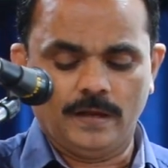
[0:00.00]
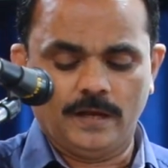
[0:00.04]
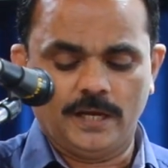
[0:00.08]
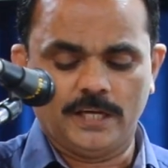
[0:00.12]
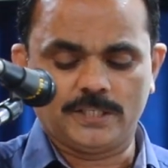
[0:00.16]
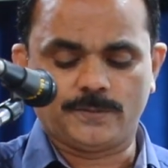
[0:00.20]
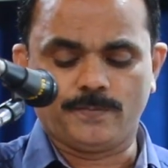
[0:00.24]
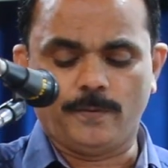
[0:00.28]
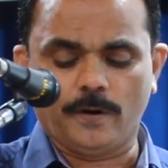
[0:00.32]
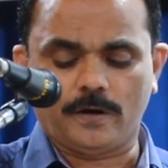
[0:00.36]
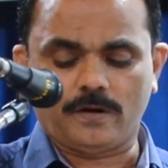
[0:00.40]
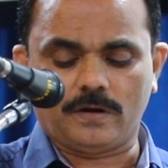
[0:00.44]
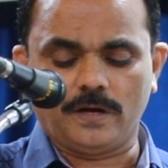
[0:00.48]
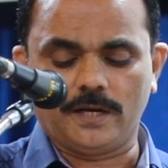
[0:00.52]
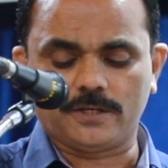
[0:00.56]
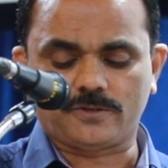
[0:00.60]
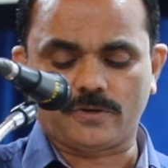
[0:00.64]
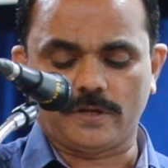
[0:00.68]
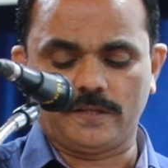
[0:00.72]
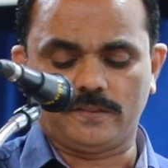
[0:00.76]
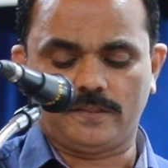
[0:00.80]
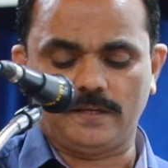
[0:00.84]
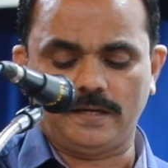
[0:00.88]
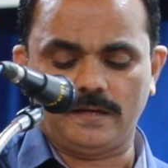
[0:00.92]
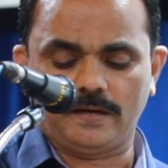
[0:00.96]
His book,
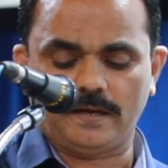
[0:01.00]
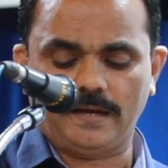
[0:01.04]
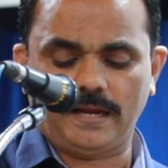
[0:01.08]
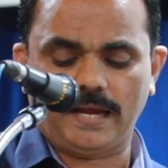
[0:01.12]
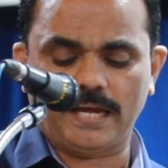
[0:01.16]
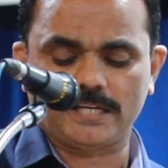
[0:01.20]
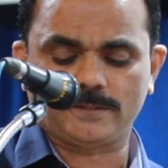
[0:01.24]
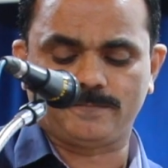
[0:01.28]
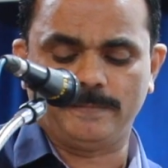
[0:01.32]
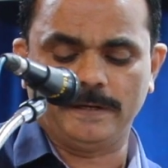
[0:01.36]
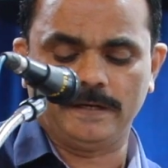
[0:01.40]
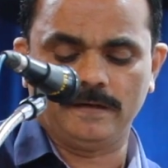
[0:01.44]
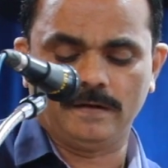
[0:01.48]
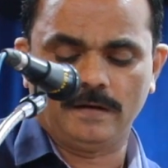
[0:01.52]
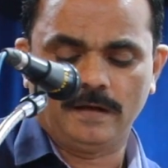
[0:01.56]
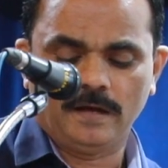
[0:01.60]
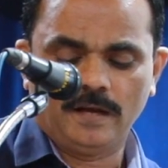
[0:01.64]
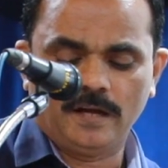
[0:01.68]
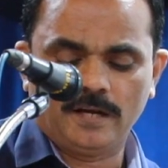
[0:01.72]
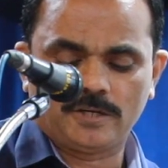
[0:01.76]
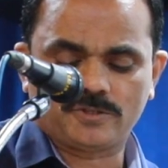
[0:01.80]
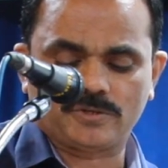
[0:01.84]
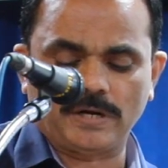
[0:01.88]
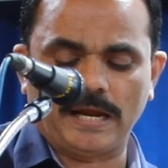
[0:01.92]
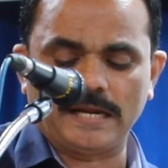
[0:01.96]
Literary Theory, has been
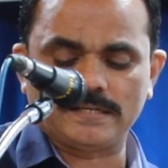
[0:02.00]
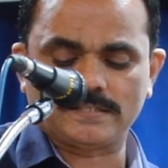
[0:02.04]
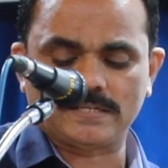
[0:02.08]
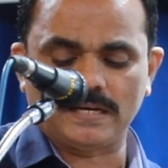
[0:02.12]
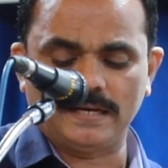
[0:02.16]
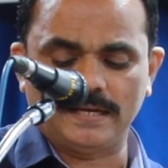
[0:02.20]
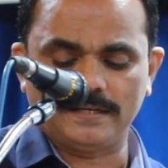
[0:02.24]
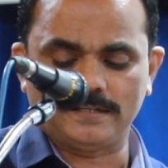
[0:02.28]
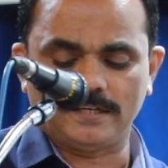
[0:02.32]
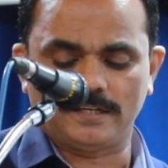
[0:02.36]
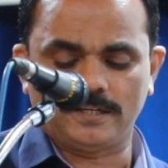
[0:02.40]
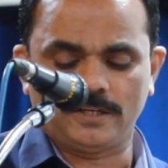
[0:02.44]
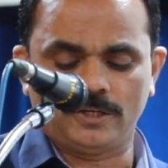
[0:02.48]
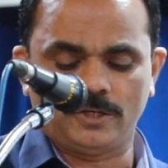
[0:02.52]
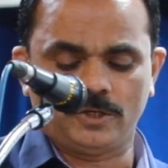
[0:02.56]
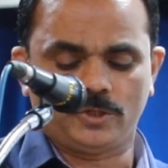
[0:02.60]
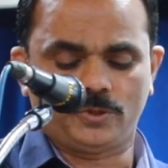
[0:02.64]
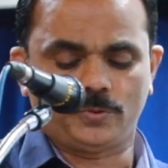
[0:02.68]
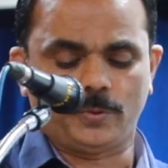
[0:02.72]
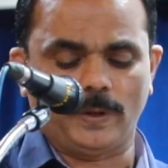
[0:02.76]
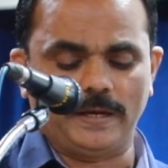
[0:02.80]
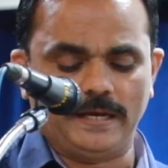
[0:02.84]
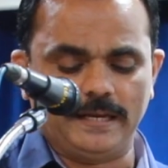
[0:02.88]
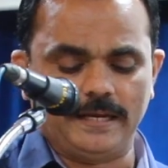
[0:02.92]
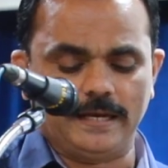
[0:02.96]
translated into
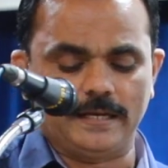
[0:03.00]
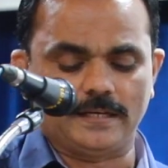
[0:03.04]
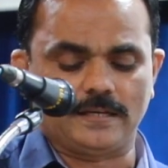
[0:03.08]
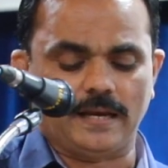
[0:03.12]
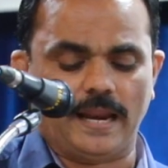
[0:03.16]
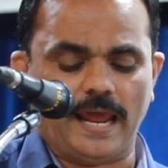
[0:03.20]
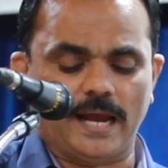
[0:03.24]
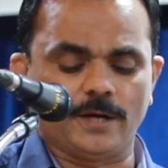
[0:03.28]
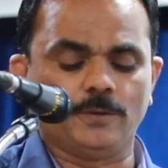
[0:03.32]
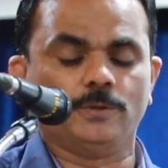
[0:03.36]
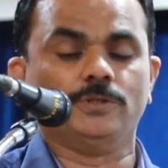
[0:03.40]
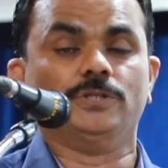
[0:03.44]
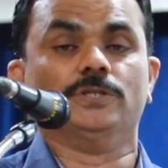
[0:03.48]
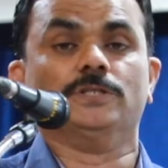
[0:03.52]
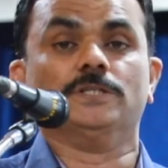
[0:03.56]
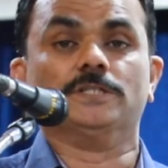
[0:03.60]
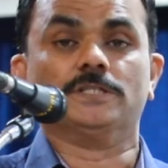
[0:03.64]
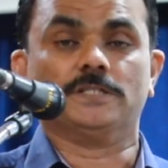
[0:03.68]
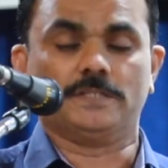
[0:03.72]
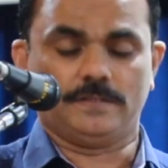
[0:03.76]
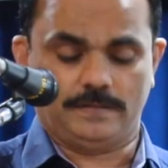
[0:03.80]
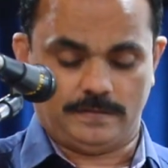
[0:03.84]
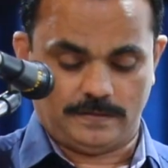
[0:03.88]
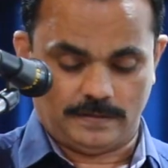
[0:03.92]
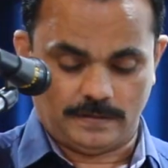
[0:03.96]
28
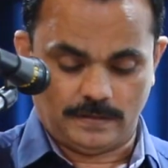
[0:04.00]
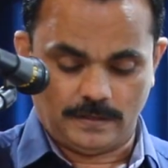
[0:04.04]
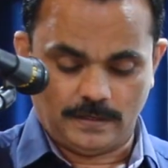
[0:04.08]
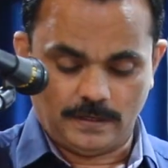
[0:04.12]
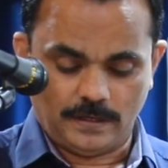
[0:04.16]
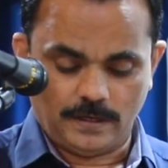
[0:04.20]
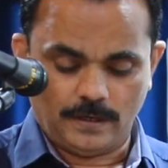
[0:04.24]
languages.